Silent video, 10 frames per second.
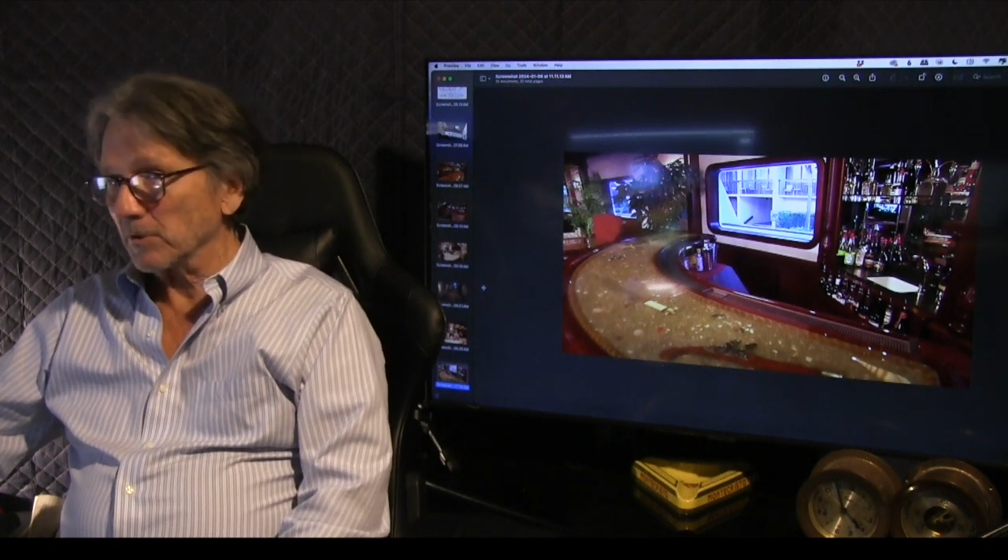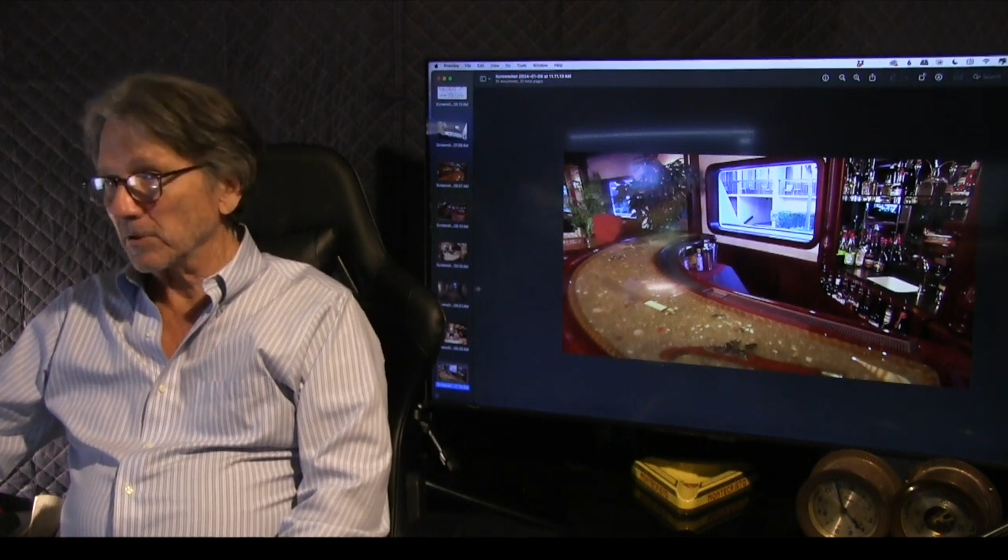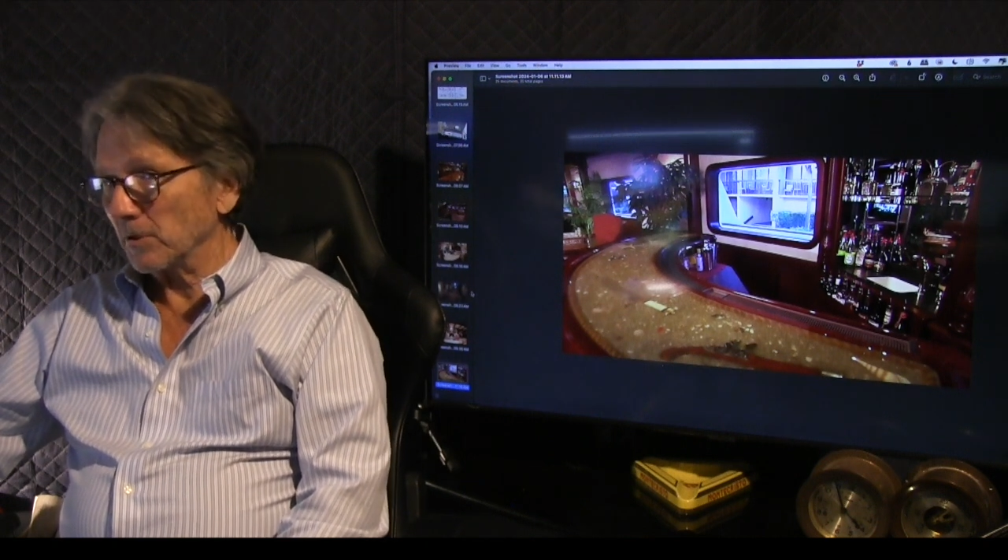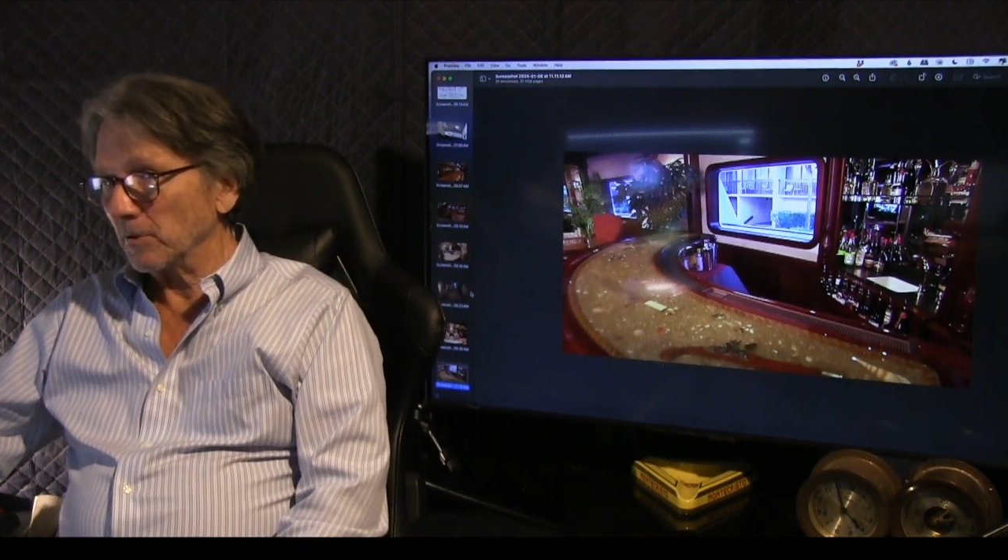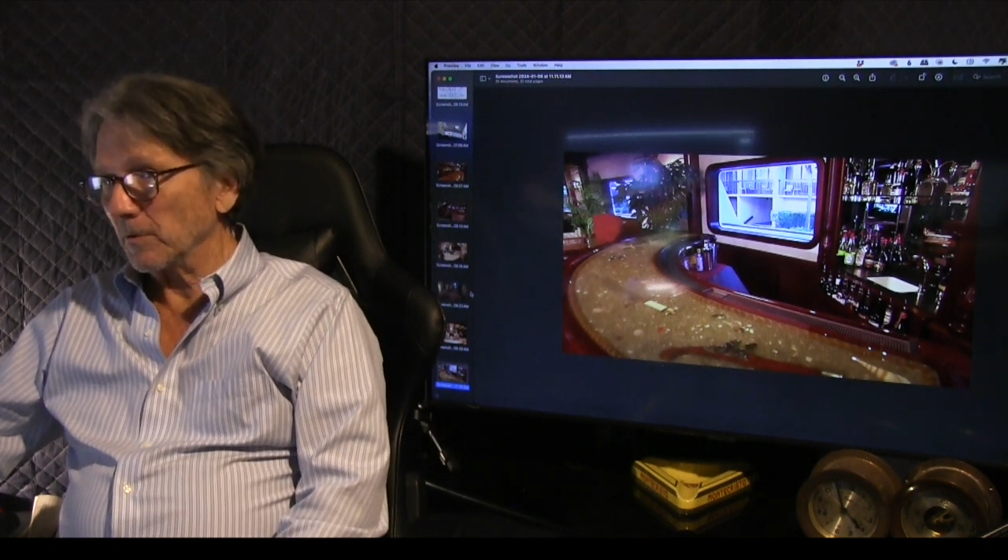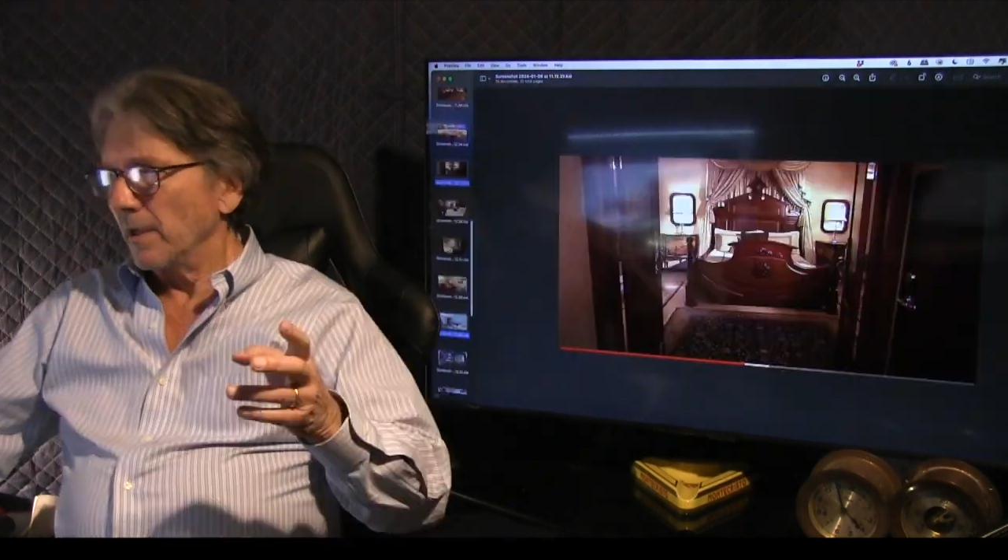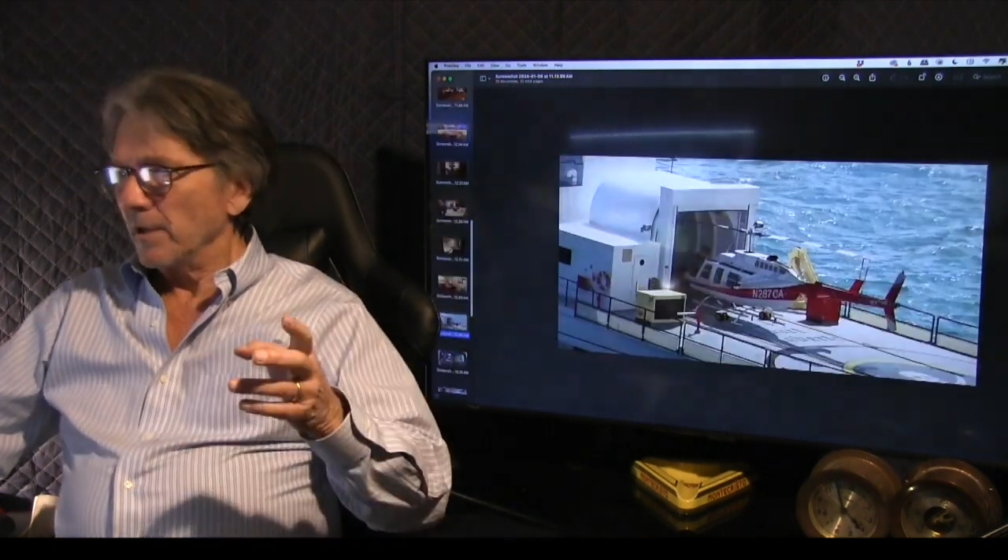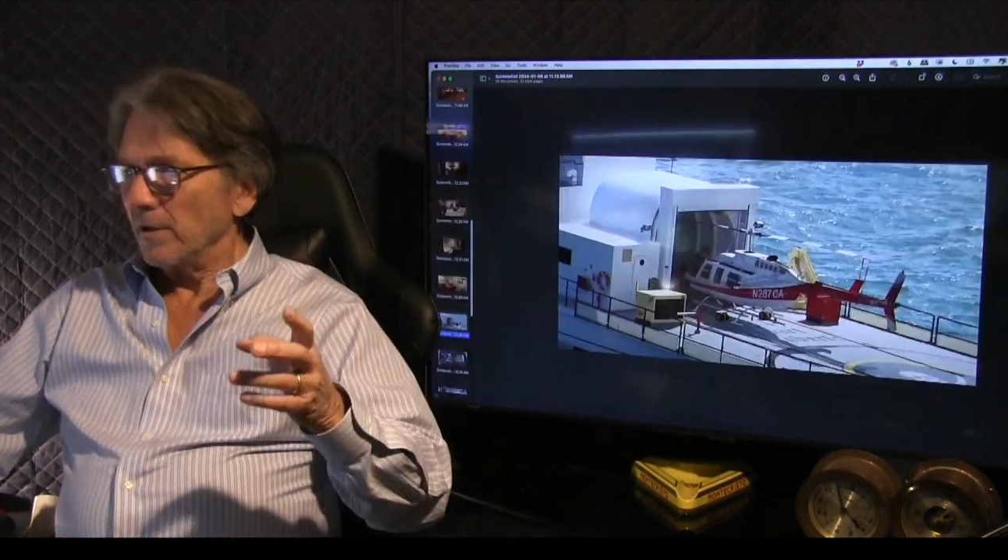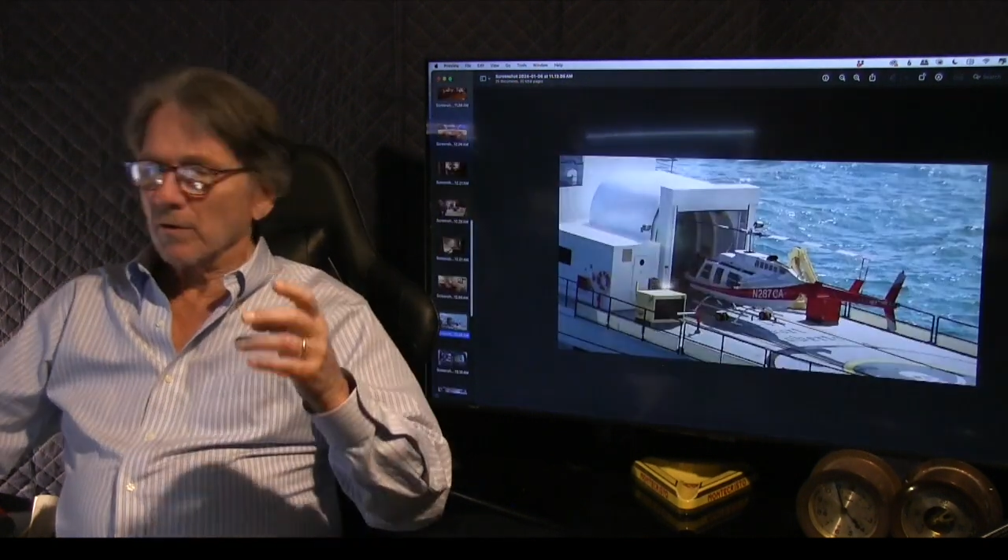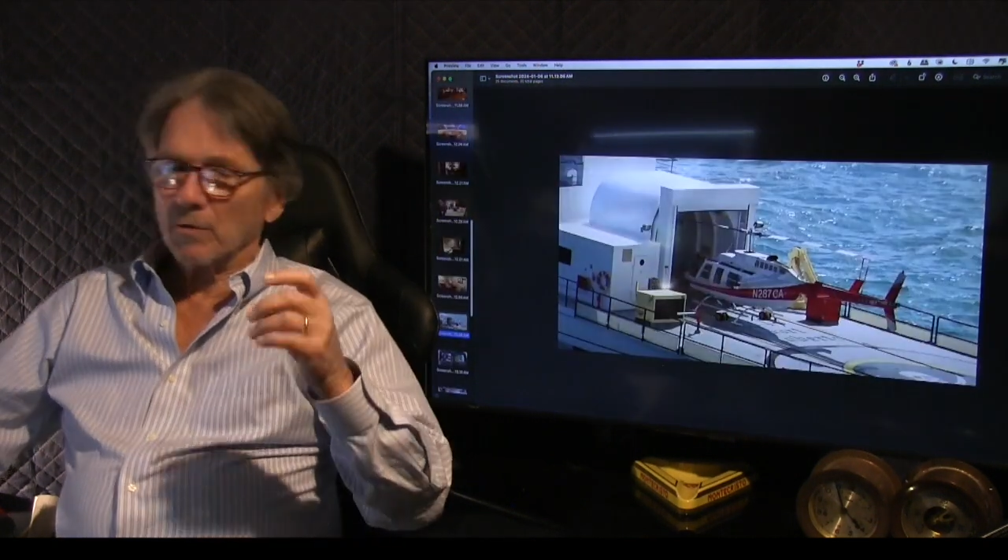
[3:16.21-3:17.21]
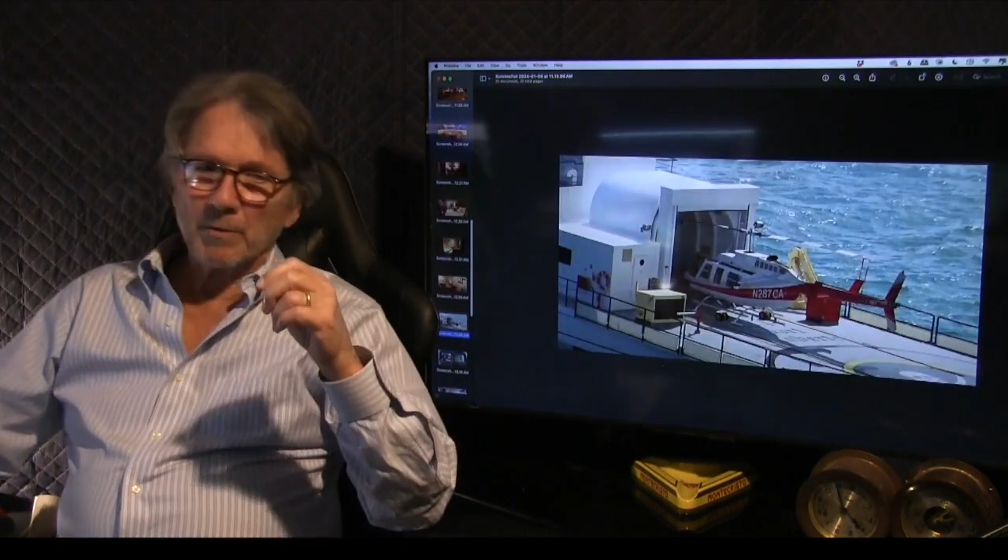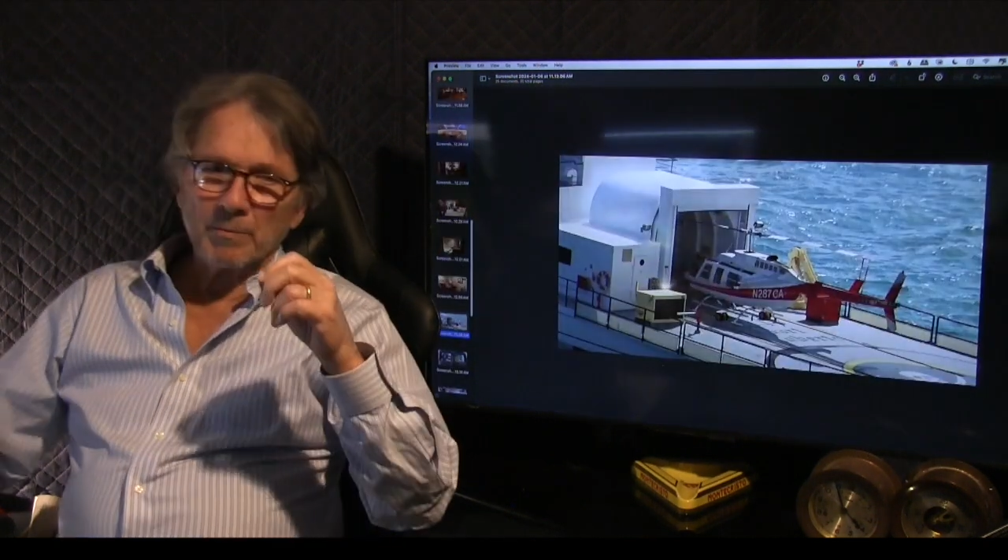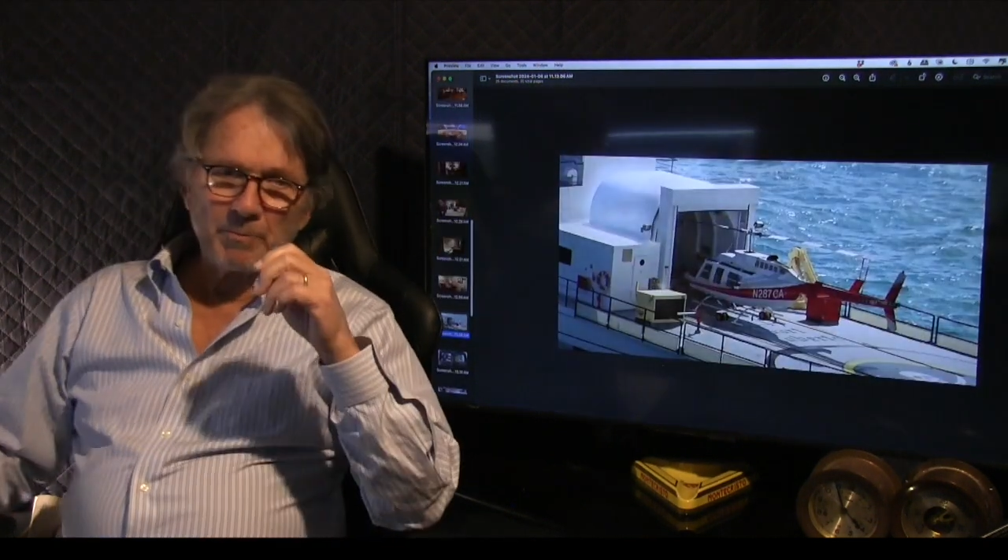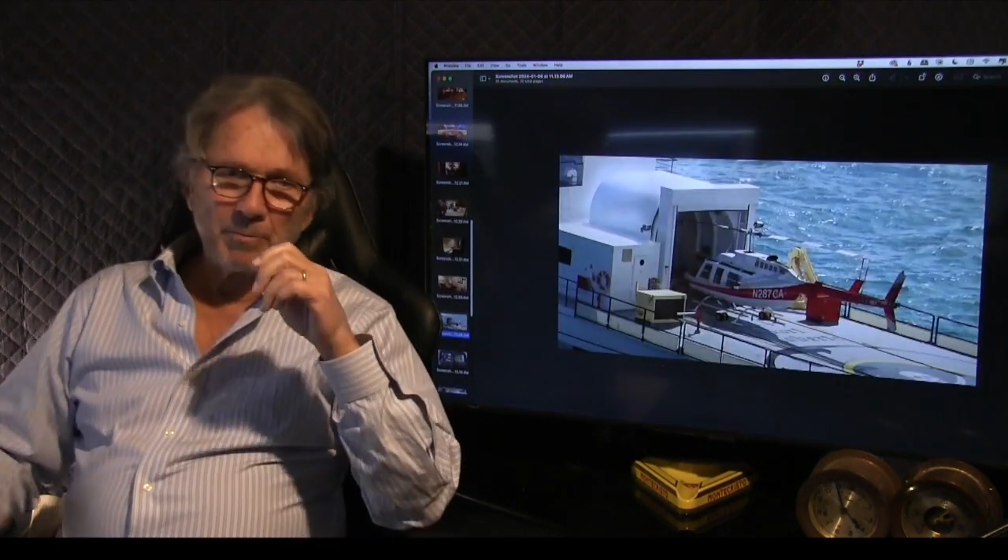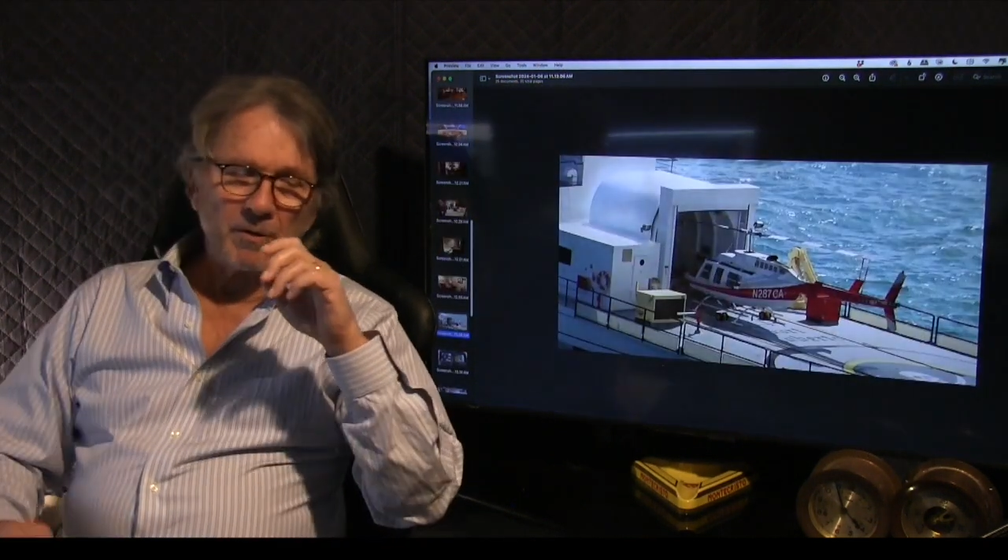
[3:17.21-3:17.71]
So you don't want to
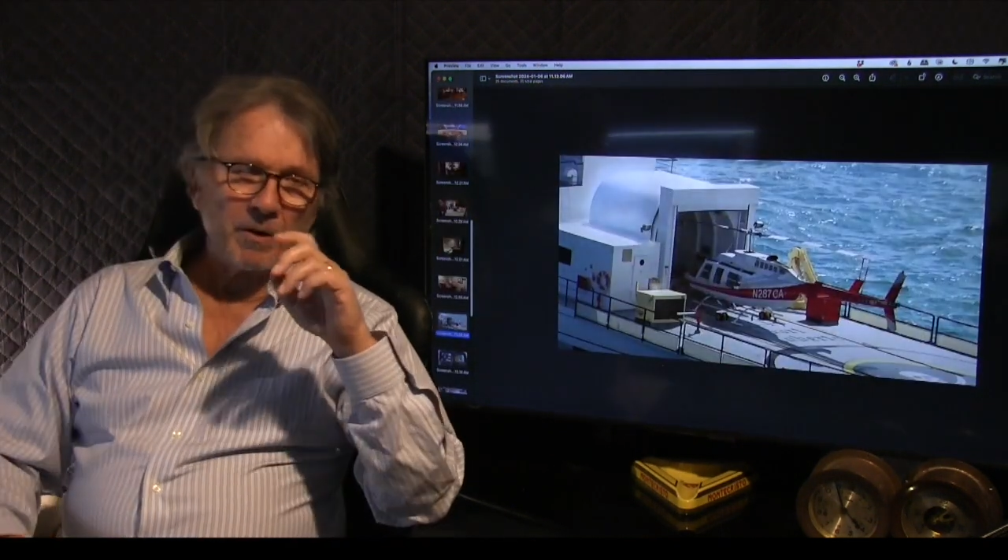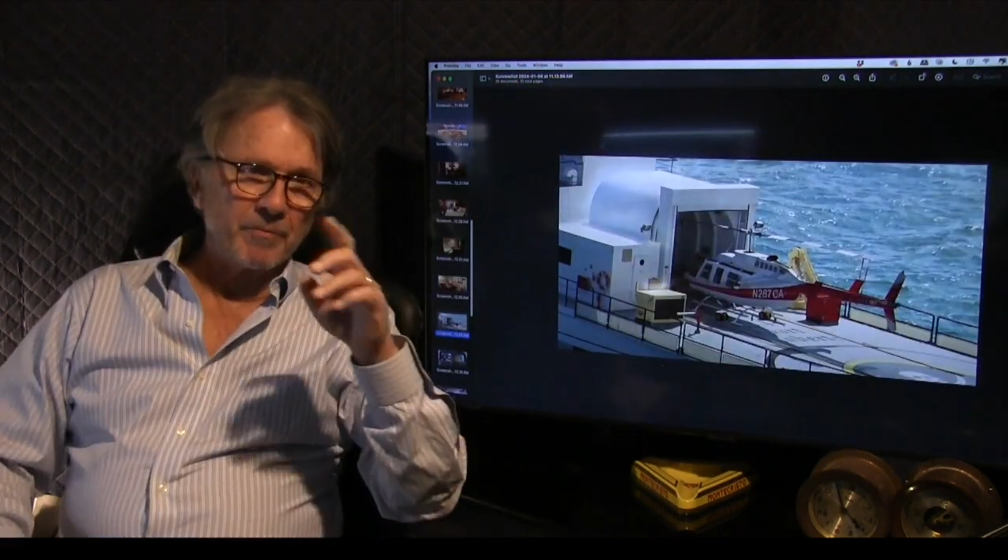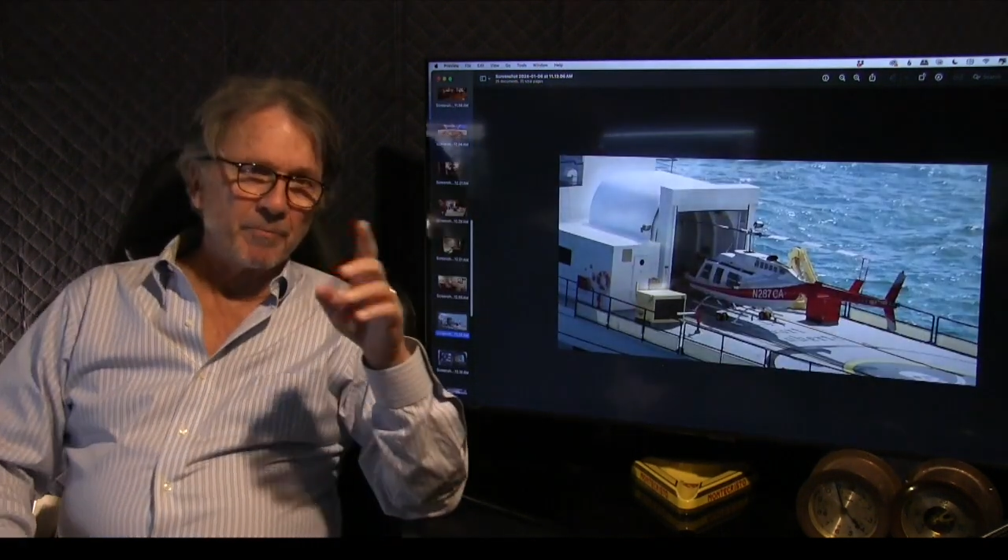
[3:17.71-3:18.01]
be put off